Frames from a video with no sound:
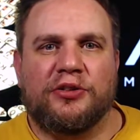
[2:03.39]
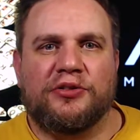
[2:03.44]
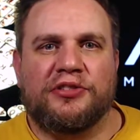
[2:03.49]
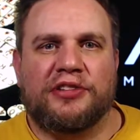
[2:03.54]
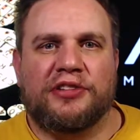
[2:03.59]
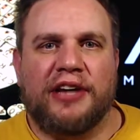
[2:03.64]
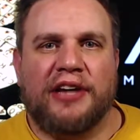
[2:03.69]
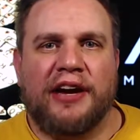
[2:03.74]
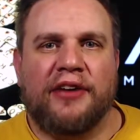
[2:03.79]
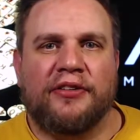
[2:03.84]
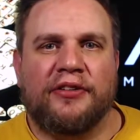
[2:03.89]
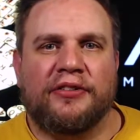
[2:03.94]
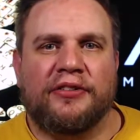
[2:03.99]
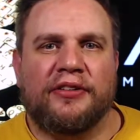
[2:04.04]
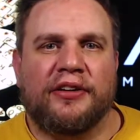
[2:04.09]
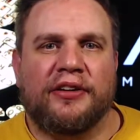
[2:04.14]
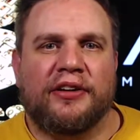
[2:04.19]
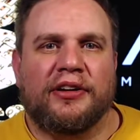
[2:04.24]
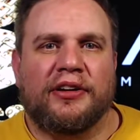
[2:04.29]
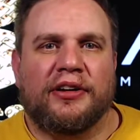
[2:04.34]

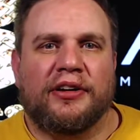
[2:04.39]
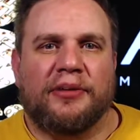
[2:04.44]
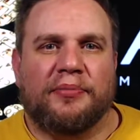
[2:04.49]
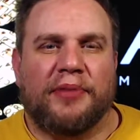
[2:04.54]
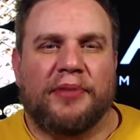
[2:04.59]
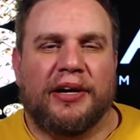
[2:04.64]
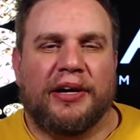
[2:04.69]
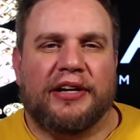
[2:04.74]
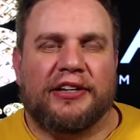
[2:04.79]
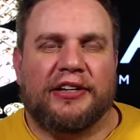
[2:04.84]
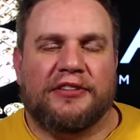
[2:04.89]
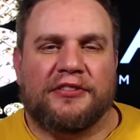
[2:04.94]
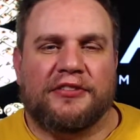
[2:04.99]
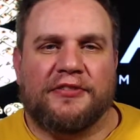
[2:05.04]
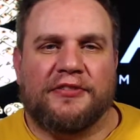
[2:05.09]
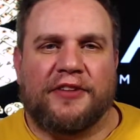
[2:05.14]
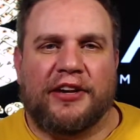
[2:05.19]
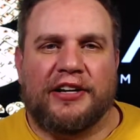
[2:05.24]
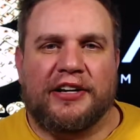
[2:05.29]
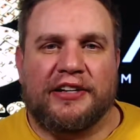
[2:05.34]
sound, but it's a
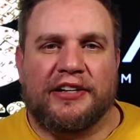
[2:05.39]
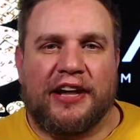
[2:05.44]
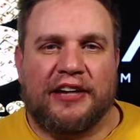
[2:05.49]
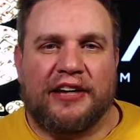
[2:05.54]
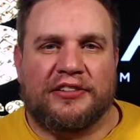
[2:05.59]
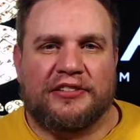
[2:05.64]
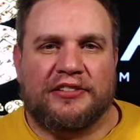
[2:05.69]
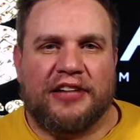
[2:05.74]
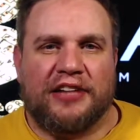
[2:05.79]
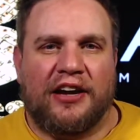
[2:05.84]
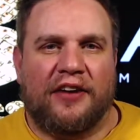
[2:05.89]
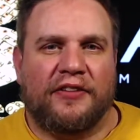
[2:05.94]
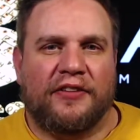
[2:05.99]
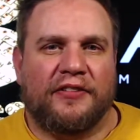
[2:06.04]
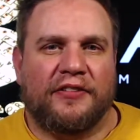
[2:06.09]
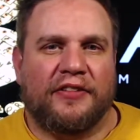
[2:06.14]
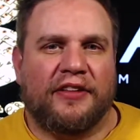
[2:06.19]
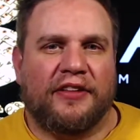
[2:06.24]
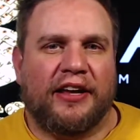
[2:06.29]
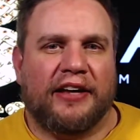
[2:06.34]
very nice
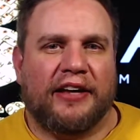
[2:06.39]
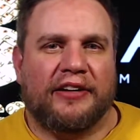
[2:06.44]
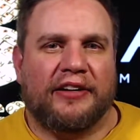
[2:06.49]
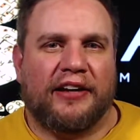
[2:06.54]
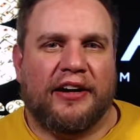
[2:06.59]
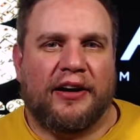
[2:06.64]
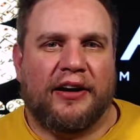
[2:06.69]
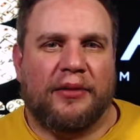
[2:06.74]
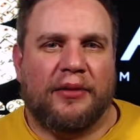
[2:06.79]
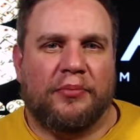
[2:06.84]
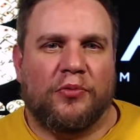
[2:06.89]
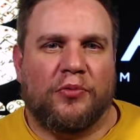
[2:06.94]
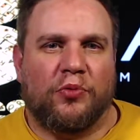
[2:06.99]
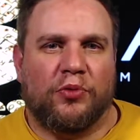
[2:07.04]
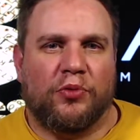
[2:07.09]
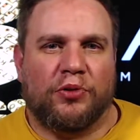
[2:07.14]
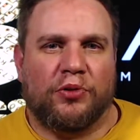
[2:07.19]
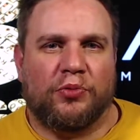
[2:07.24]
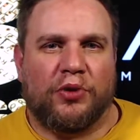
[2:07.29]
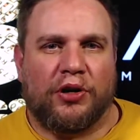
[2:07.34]
sound that
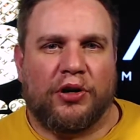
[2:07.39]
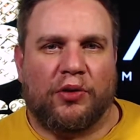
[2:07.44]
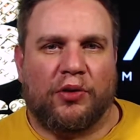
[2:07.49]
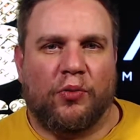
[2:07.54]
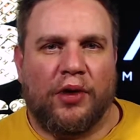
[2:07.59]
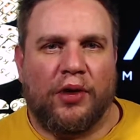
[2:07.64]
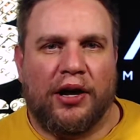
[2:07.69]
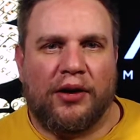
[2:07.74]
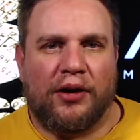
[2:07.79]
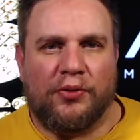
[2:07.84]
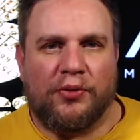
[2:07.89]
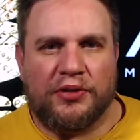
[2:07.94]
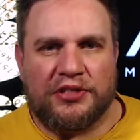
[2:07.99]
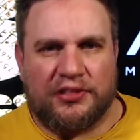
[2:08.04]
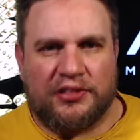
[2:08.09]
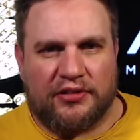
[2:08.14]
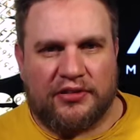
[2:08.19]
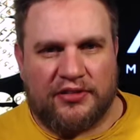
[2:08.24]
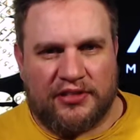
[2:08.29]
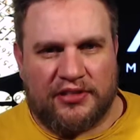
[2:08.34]
would work well with
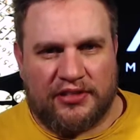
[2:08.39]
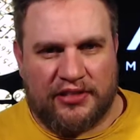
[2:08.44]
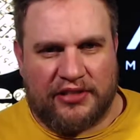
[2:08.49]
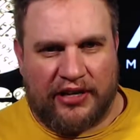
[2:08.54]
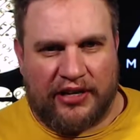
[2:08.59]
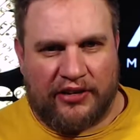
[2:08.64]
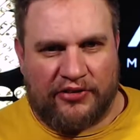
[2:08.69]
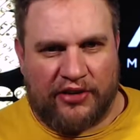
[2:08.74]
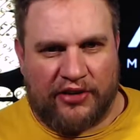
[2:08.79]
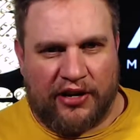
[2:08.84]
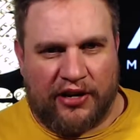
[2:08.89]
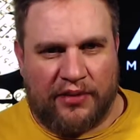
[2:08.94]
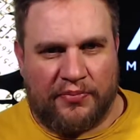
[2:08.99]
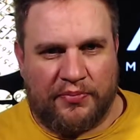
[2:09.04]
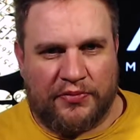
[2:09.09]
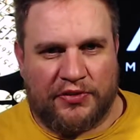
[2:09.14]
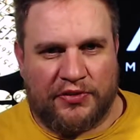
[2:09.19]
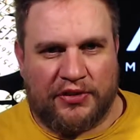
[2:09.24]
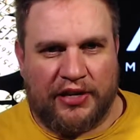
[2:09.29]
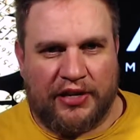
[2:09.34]
certain snare
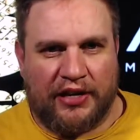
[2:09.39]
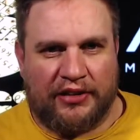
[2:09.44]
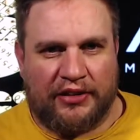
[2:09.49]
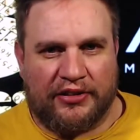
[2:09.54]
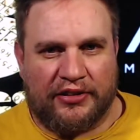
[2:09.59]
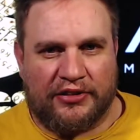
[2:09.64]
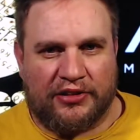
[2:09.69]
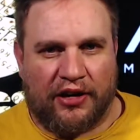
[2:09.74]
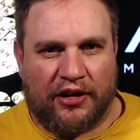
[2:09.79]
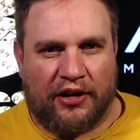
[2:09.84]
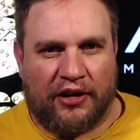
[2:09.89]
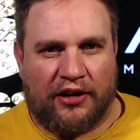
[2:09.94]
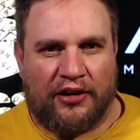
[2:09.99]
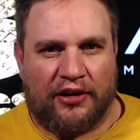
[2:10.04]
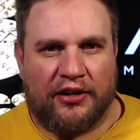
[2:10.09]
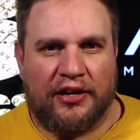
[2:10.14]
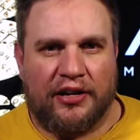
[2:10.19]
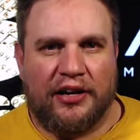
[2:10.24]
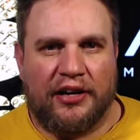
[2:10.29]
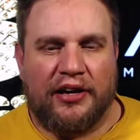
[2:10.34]
drums and
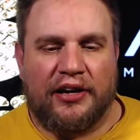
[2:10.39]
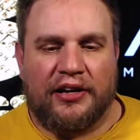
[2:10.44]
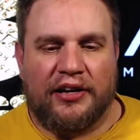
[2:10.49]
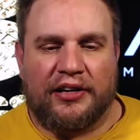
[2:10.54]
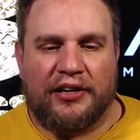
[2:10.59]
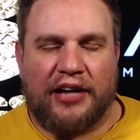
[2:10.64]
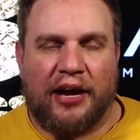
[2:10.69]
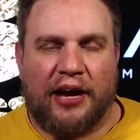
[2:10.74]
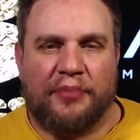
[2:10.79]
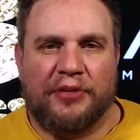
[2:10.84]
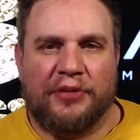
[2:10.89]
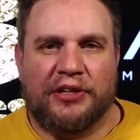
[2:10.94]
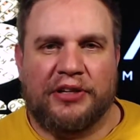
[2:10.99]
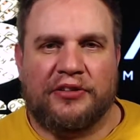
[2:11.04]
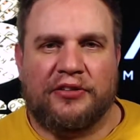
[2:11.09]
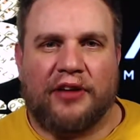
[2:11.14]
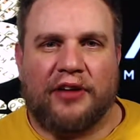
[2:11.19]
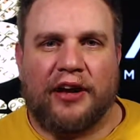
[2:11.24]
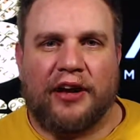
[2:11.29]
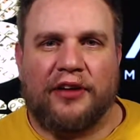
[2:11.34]
guitar
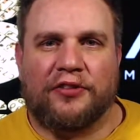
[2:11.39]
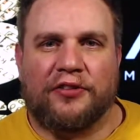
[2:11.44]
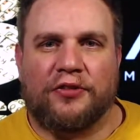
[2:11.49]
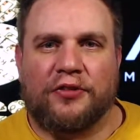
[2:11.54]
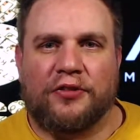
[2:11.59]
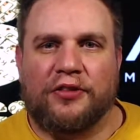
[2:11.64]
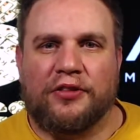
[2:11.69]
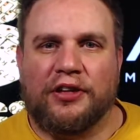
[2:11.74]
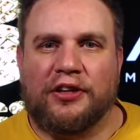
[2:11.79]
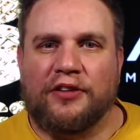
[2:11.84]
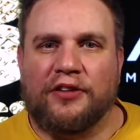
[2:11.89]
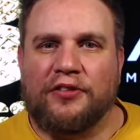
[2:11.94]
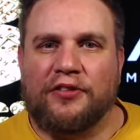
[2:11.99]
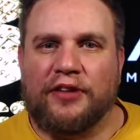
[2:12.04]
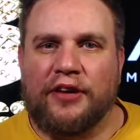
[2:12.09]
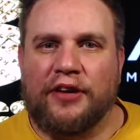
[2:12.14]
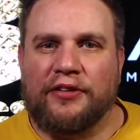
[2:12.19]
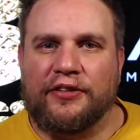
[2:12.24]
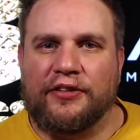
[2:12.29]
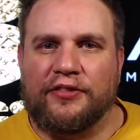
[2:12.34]
cabinets. I also think it
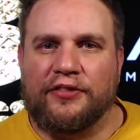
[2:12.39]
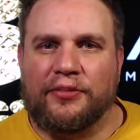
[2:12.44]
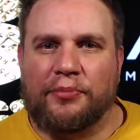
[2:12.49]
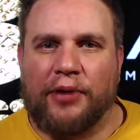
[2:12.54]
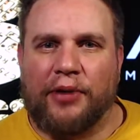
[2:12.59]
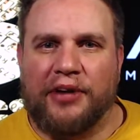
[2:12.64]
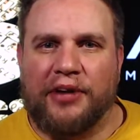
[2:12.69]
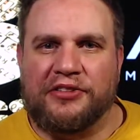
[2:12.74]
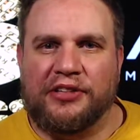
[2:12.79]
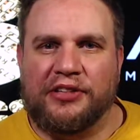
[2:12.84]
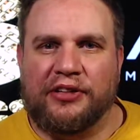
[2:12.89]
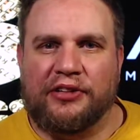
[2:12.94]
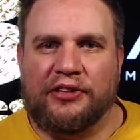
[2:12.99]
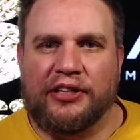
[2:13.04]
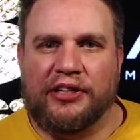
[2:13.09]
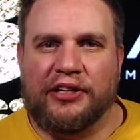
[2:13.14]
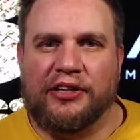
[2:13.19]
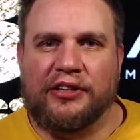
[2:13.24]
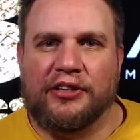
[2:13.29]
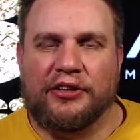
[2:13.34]
sounded
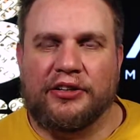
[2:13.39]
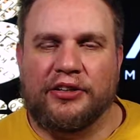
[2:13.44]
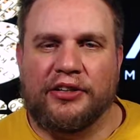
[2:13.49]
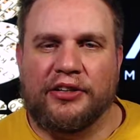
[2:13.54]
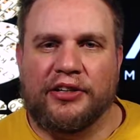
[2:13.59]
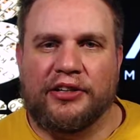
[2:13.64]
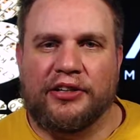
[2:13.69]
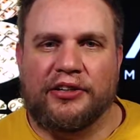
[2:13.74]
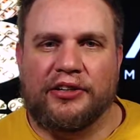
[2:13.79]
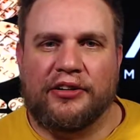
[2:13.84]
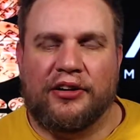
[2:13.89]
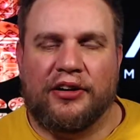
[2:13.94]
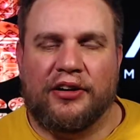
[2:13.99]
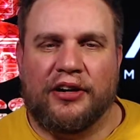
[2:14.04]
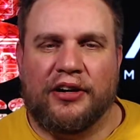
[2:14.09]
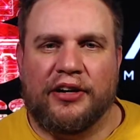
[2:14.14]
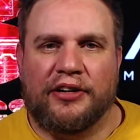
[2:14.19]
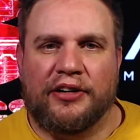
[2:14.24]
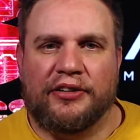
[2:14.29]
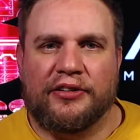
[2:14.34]
surprisingly good
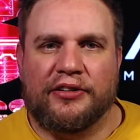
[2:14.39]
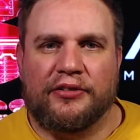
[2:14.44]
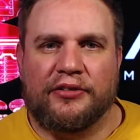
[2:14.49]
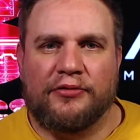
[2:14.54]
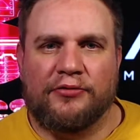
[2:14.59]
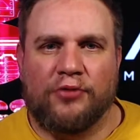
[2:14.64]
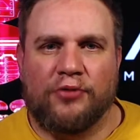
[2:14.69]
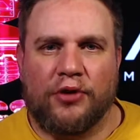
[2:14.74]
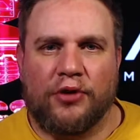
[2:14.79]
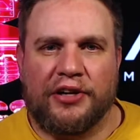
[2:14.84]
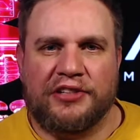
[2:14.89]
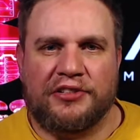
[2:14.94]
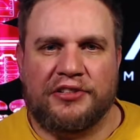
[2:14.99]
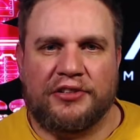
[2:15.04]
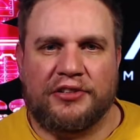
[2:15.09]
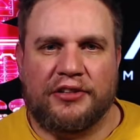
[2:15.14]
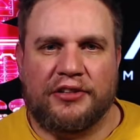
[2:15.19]
on voice.